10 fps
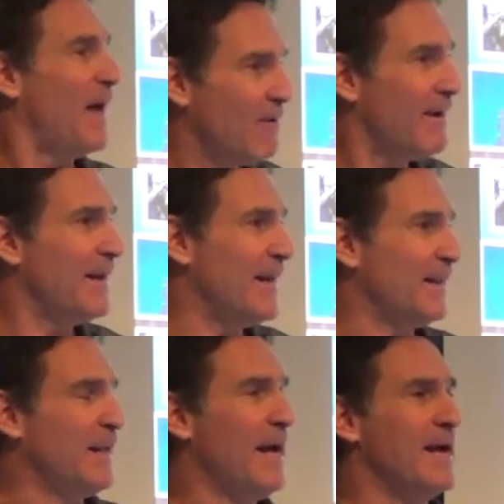I ran
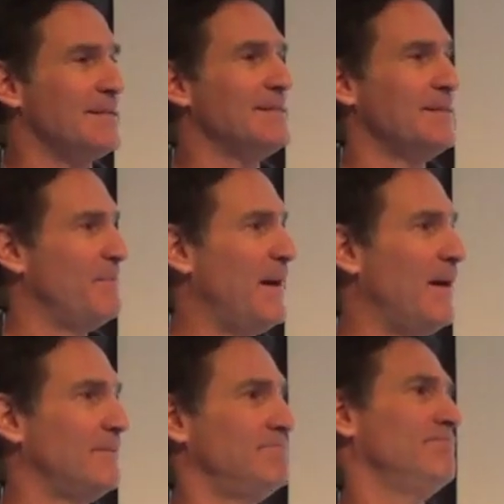out of gas
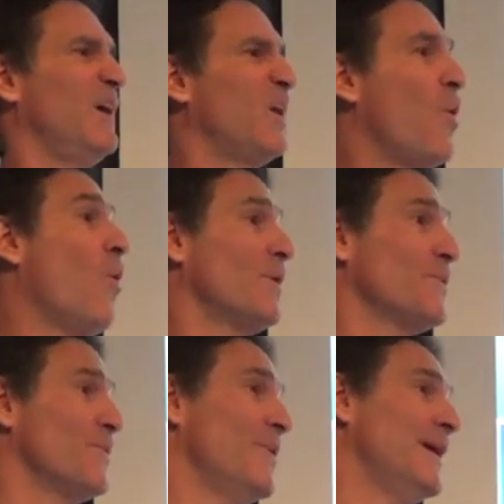about a quarter
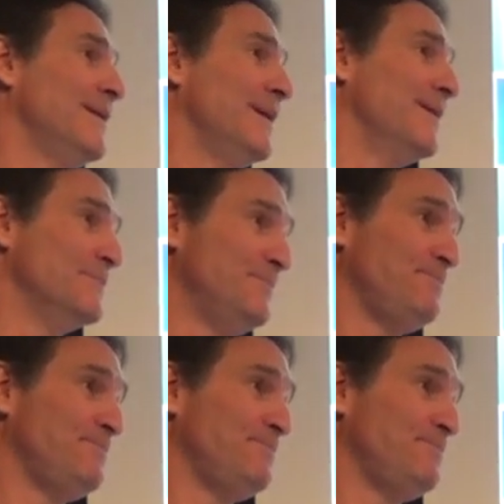of the way there.